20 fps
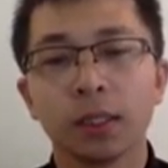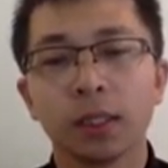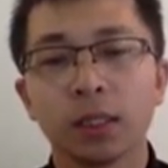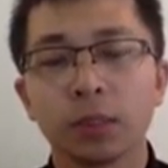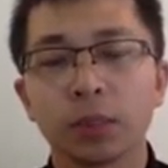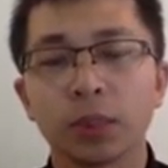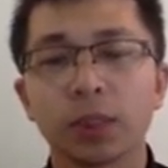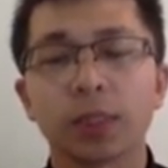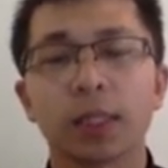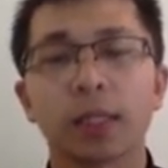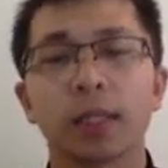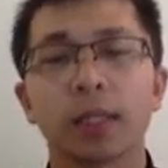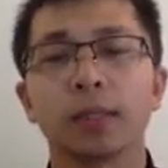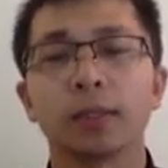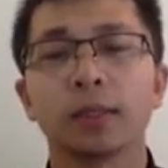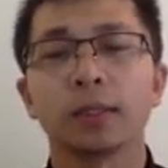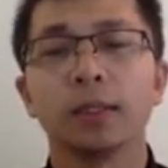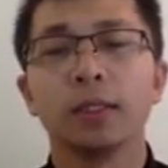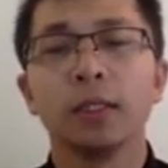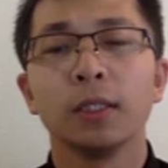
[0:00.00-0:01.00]

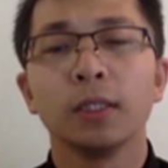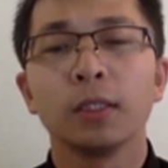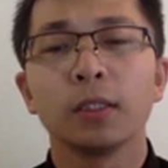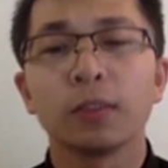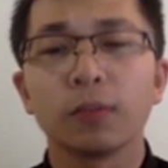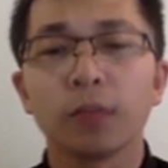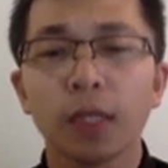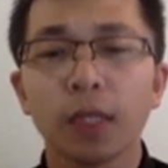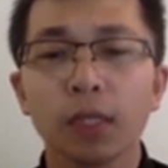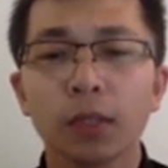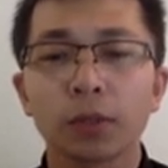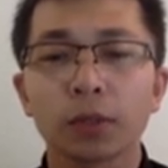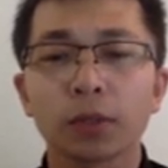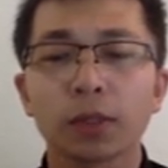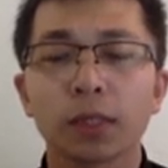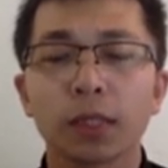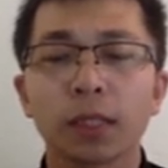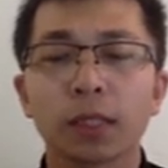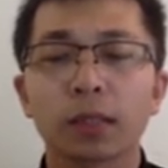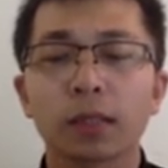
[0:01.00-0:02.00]
Besides,
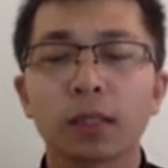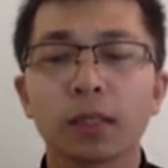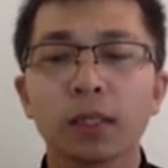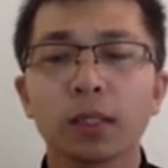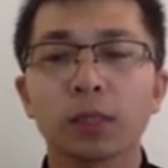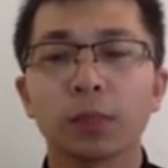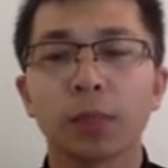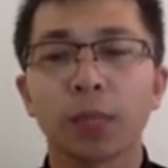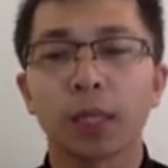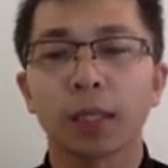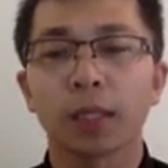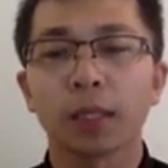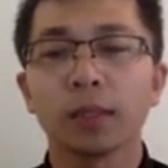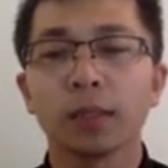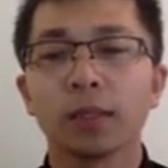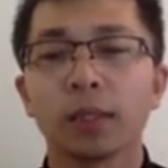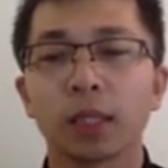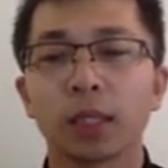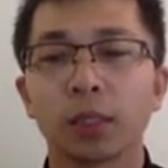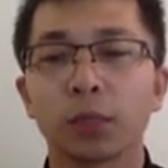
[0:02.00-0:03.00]
values in each bucket
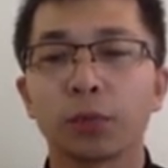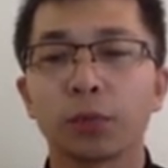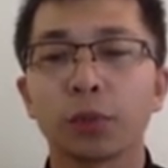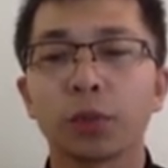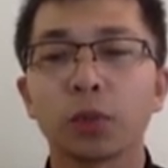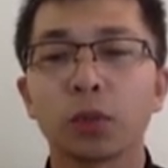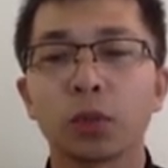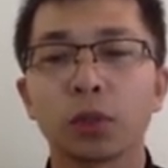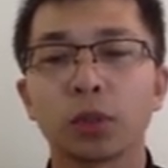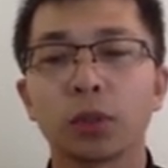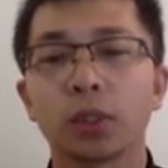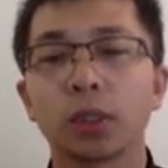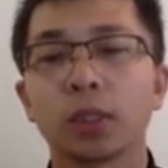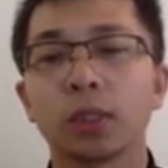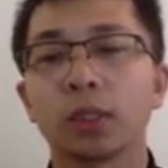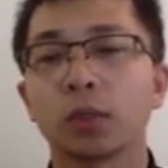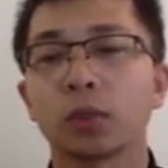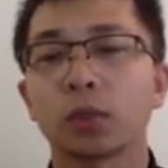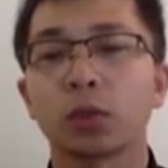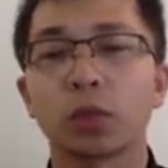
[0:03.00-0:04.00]
are reordered
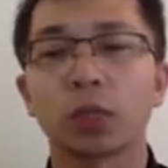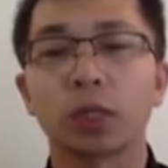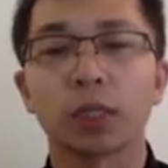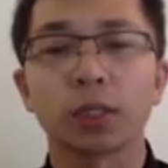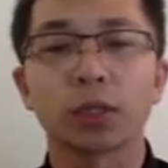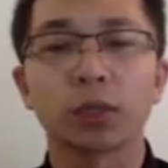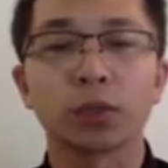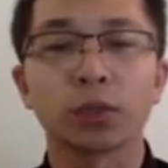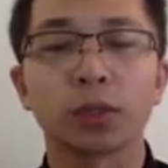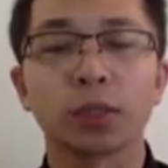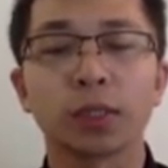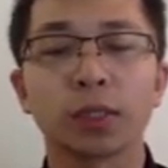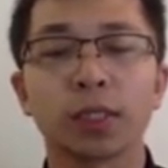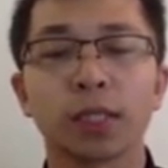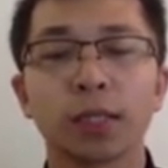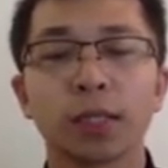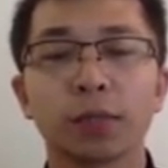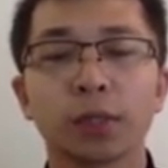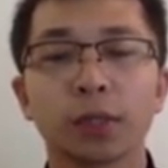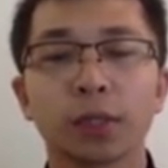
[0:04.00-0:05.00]
according to the
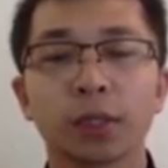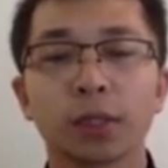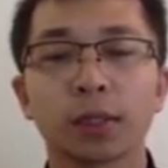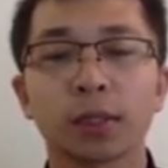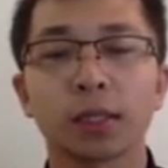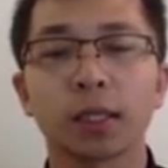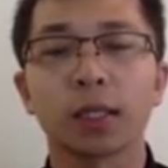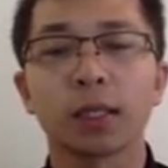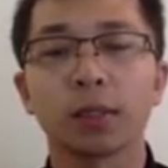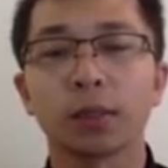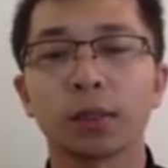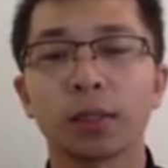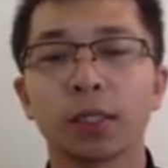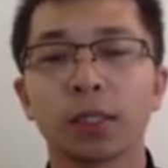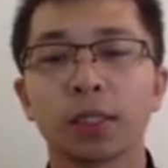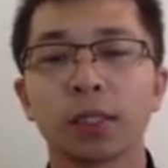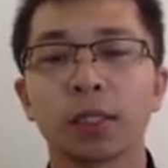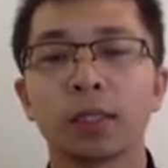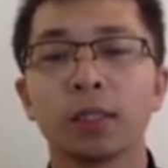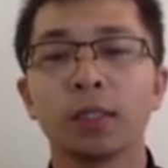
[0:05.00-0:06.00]
generated slot
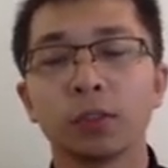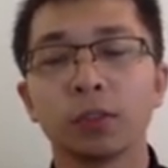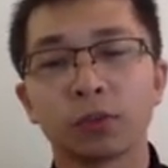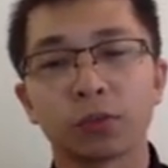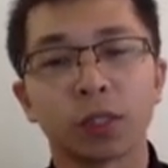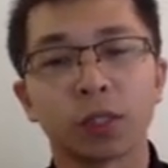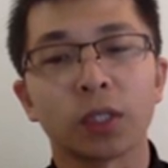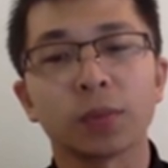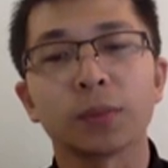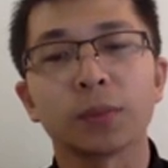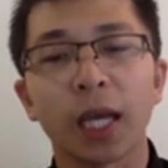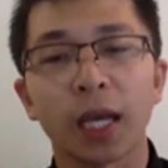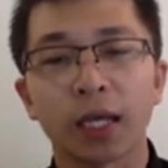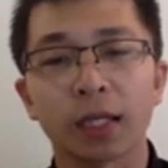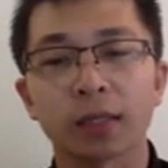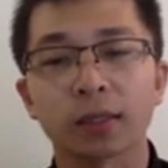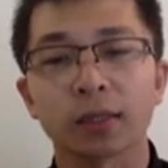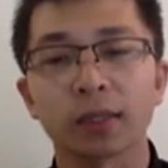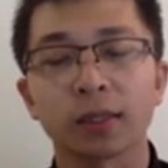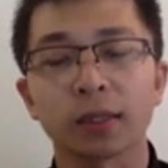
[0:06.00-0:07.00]
locator from the
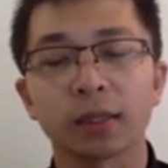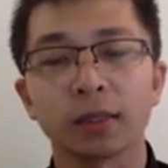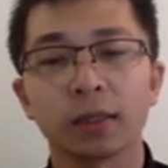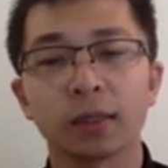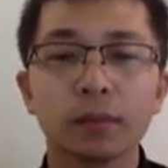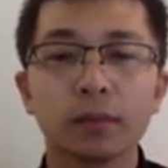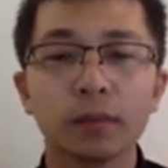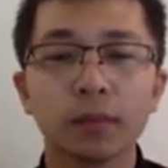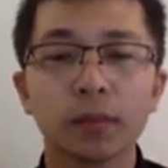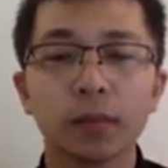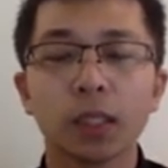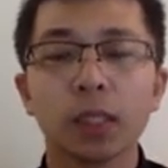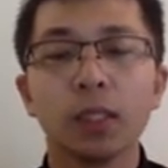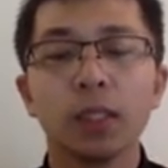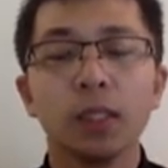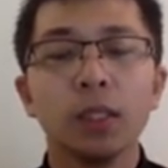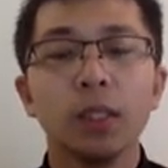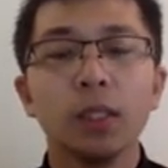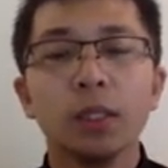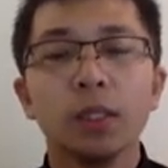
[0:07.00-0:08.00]
hash seed.
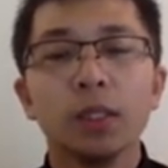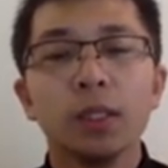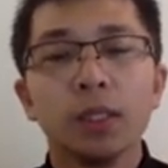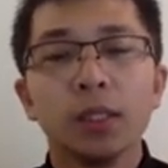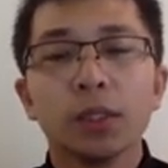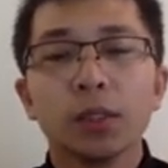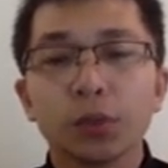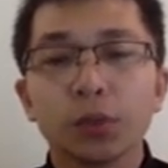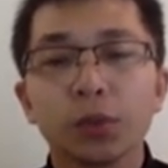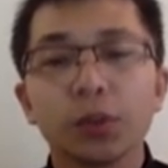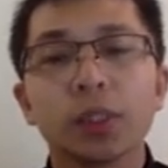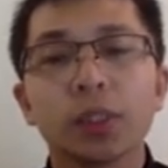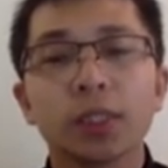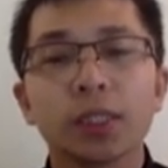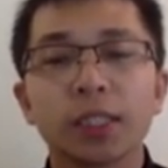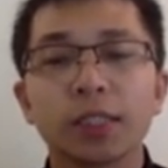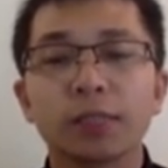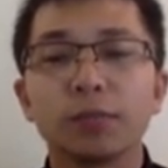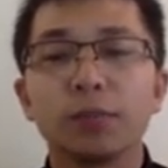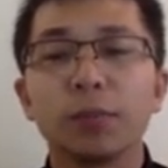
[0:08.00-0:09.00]
To
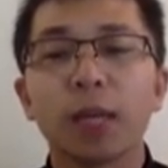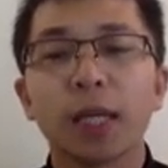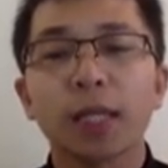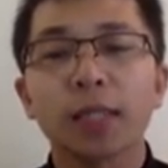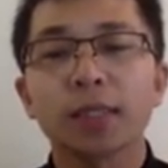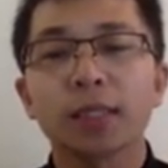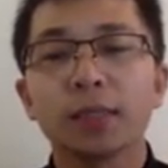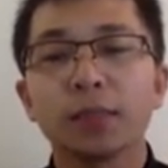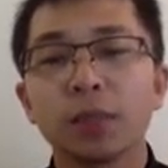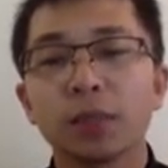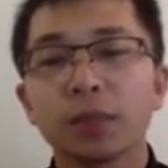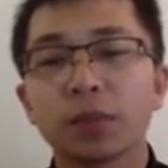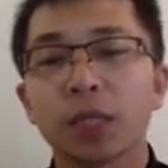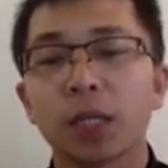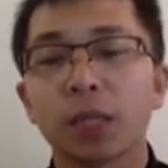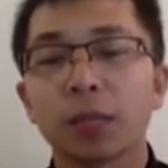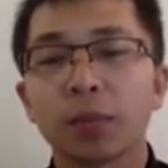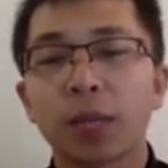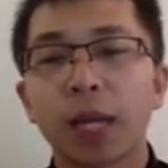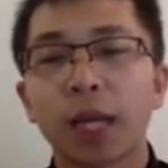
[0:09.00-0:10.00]
achieve maximum
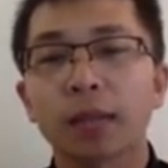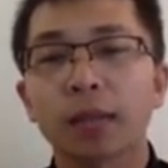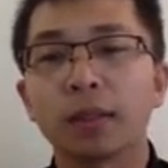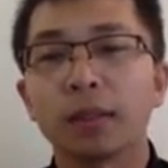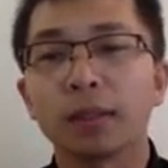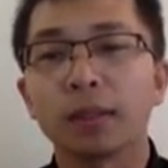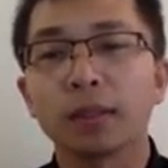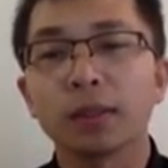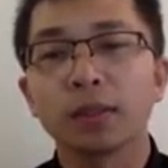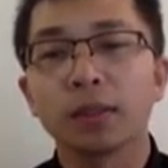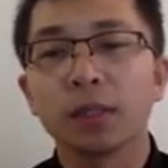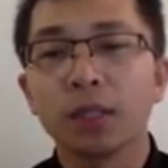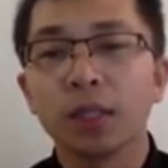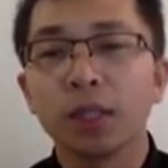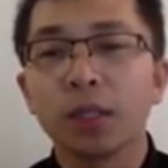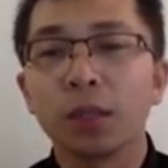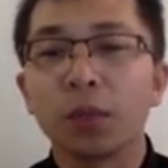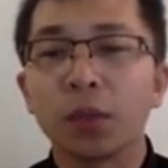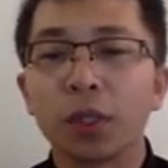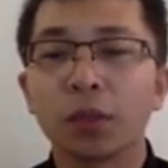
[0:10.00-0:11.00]
compactness,
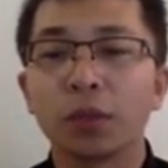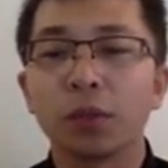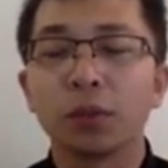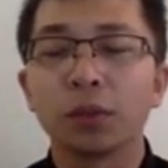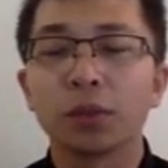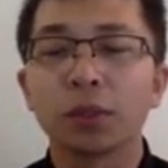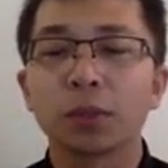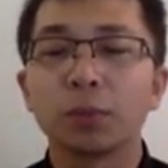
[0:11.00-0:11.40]
we use